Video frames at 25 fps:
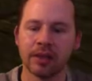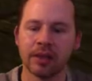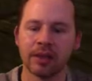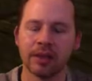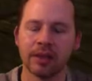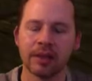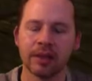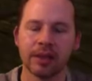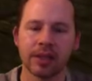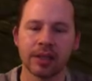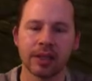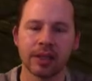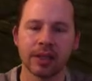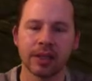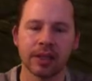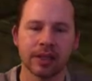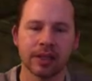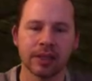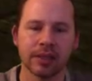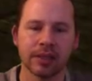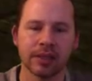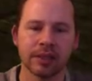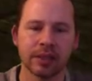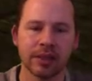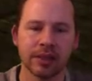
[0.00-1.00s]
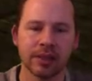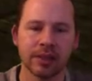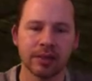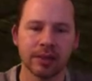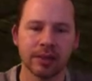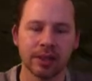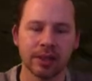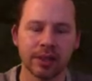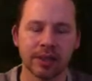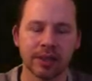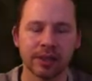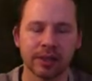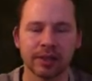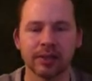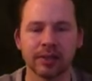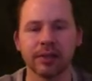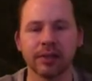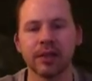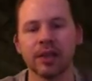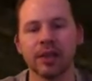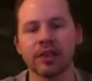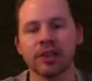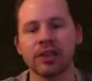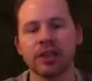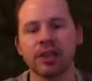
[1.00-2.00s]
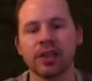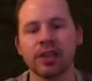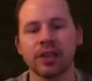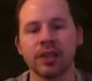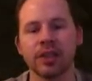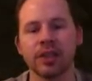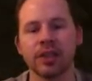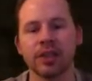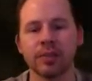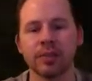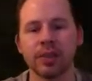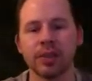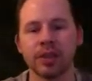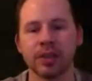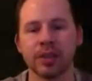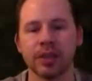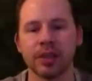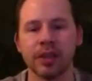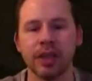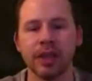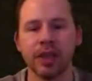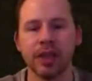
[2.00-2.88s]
Okay, let's see if I can actually hit that button.